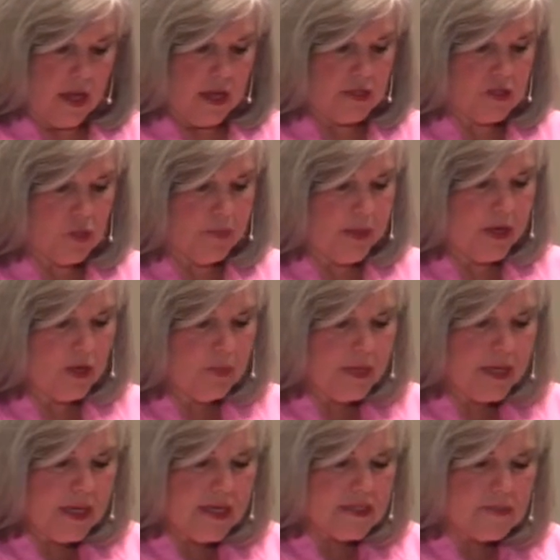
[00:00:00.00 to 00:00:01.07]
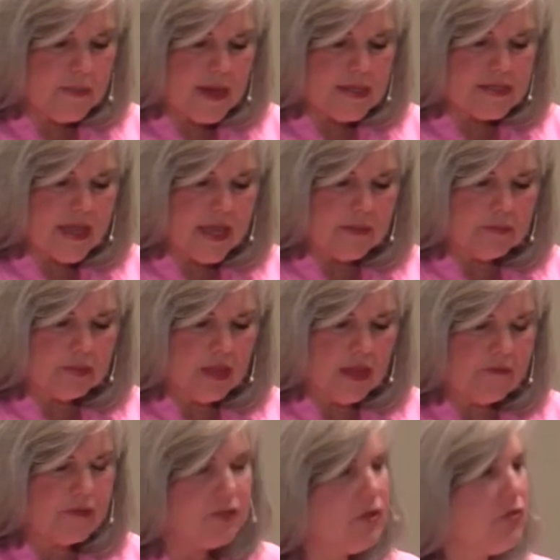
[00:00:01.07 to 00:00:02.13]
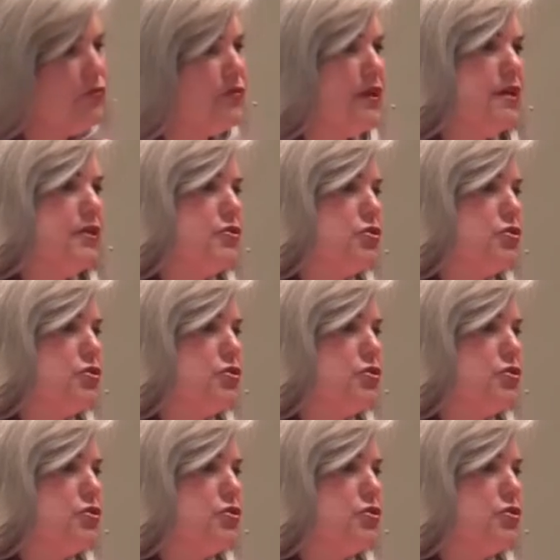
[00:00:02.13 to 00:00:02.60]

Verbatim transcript: And so Peter begins by saying, Beloved, don't think it